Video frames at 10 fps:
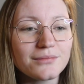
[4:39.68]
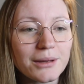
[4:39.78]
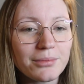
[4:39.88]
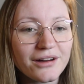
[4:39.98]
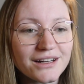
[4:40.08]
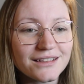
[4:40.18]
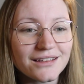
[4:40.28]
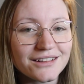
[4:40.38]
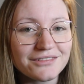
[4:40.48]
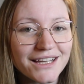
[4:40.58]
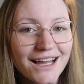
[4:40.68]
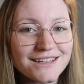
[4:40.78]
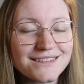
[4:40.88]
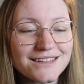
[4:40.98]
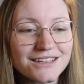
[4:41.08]
my body like
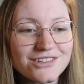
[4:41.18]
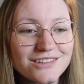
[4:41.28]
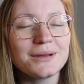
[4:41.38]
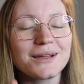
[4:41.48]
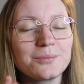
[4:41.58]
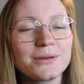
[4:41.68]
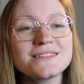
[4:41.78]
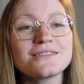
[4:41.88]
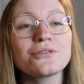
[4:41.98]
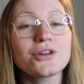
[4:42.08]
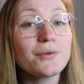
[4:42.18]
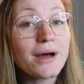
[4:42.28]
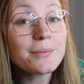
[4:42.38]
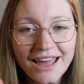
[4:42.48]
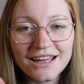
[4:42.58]
relax and just be like, please don't throw
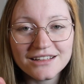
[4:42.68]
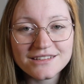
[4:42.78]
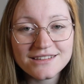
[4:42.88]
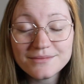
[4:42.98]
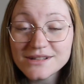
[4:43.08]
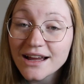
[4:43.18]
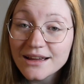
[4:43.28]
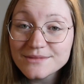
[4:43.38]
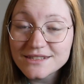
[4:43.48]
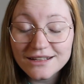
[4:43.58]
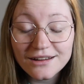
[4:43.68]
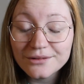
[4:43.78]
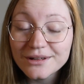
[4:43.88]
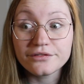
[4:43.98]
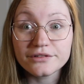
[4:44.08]
up. And sometimes, you
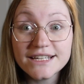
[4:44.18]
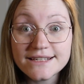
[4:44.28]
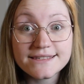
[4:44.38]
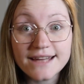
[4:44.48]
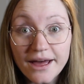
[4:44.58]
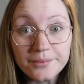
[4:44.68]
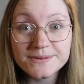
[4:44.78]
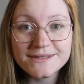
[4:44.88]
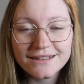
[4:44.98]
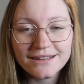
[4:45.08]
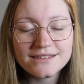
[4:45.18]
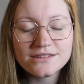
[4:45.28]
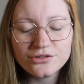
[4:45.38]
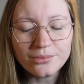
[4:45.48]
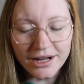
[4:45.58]
know, three steps is
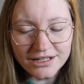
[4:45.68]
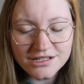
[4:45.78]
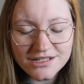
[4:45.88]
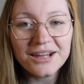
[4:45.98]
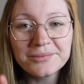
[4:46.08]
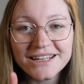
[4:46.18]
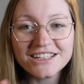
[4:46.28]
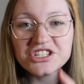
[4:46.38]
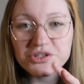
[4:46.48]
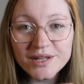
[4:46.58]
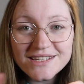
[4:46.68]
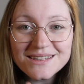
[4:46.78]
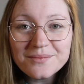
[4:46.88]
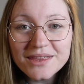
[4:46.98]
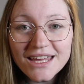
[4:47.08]
too much. I'll be like doing
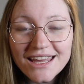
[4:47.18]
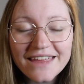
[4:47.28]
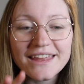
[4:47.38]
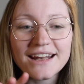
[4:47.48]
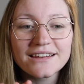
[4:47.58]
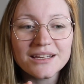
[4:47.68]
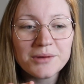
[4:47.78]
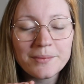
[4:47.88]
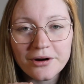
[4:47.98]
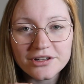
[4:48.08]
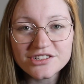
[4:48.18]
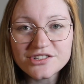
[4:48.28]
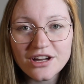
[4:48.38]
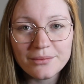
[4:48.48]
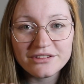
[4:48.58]
something and then I'll need my partner
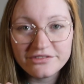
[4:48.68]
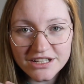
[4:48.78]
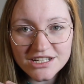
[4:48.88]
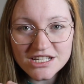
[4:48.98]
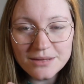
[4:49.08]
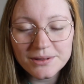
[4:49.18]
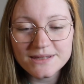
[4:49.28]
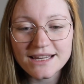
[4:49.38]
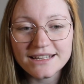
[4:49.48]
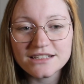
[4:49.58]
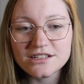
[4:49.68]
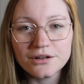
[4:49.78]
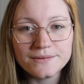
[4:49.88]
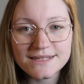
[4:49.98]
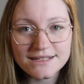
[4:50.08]
to come and finish it because I need to
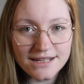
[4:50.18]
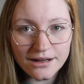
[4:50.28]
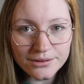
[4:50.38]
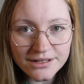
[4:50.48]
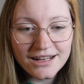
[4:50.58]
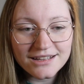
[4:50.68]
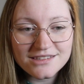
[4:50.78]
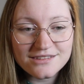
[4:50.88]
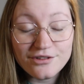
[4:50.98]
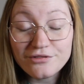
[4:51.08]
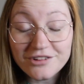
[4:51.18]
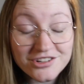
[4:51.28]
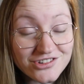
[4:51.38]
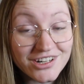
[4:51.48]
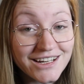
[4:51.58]
go and sit down. And it's so
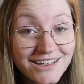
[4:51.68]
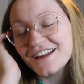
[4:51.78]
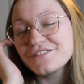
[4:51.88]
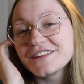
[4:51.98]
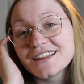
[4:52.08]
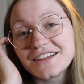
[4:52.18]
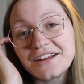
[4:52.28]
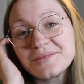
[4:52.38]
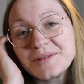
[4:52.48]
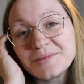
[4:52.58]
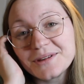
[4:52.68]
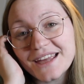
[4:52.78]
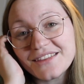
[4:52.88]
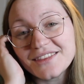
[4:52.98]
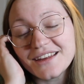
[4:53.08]
frustrating. I feel like a lot of people
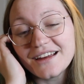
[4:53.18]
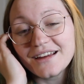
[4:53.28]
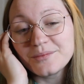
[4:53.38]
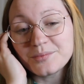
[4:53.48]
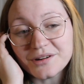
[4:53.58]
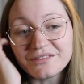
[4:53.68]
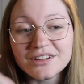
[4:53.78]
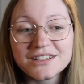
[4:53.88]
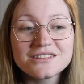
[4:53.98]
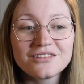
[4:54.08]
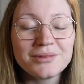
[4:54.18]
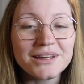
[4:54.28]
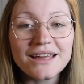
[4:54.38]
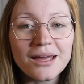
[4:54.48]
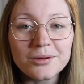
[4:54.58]
get the privilege of
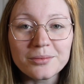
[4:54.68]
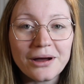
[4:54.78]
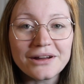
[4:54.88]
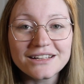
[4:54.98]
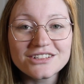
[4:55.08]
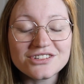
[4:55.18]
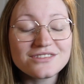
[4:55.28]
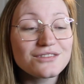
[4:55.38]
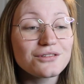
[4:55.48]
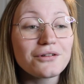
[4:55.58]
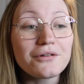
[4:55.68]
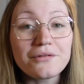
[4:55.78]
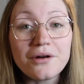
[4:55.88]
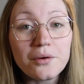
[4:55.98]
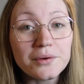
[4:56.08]
being able-bodied just
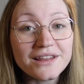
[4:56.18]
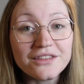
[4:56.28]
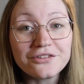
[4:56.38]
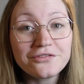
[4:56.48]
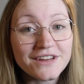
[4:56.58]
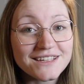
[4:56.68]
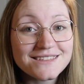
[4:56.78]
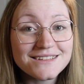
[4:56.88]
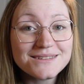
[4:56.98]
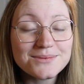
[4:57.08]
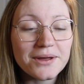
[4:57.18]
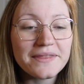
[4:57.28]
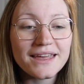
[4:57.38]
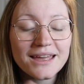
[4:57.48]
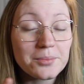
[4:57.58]
thrown in their faces when
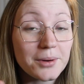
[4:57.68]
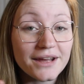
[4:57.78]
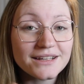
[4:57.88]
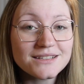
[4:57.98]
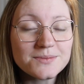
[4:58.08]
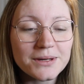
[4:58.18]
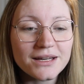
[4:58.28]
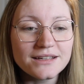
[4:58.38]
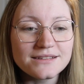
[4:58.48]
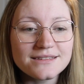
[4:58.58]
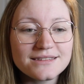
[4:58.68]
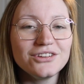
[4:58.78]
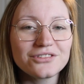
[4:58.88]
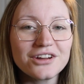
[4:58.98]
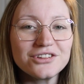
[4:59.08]
they get pregnant because
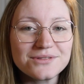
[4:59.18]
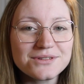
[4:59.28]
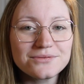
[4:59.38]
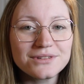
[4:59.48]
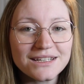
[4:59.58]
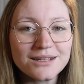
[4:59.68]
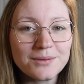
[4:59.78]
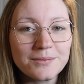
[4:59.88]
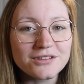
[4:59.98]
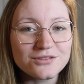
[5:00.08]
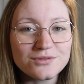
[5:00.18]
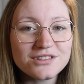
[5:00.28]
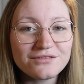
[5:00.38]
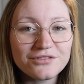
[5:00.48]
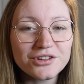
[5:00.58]
you're not used to needing people to do
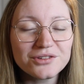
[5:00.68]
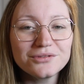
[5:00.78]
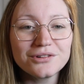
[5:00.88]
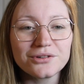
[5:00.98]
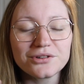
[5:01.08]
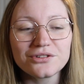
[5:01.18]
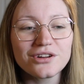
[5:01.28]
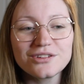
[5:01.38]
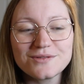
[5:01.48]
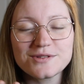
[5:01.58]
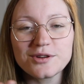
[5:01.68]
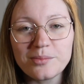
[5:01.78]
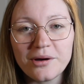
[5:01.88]
shit for you, or you're not used to your